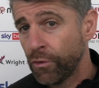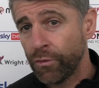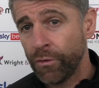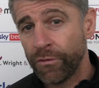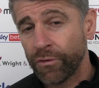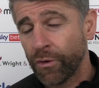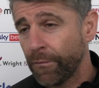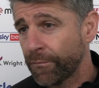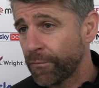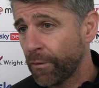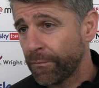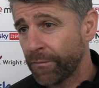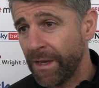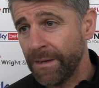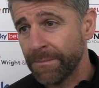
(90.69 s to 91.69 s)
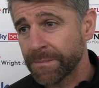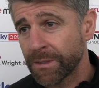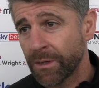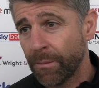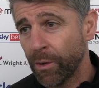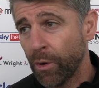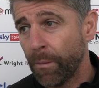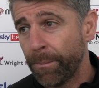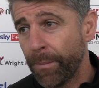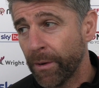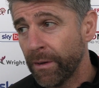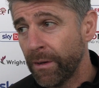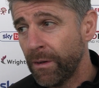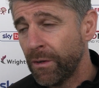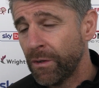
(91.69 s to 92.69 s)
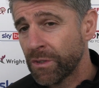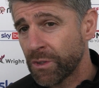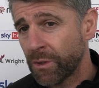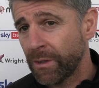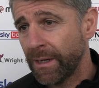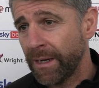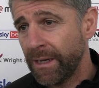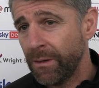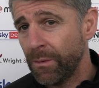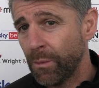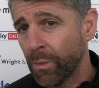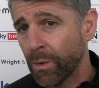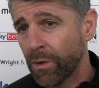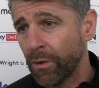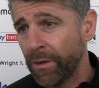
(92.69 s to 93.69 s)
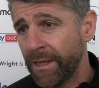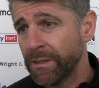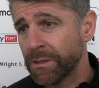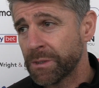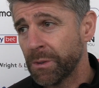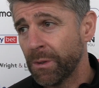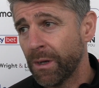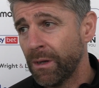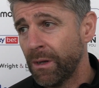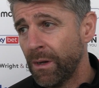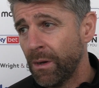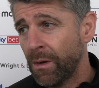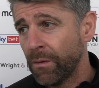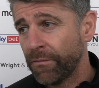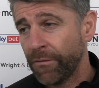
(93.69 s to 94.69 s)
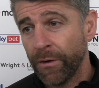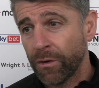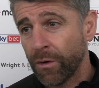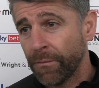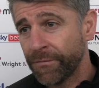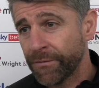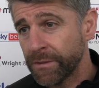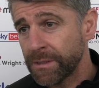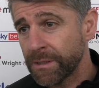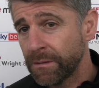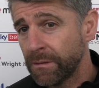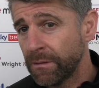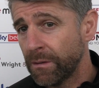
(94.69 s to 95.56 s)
Two tough games coming up, but certainly we're going into it full of confidence.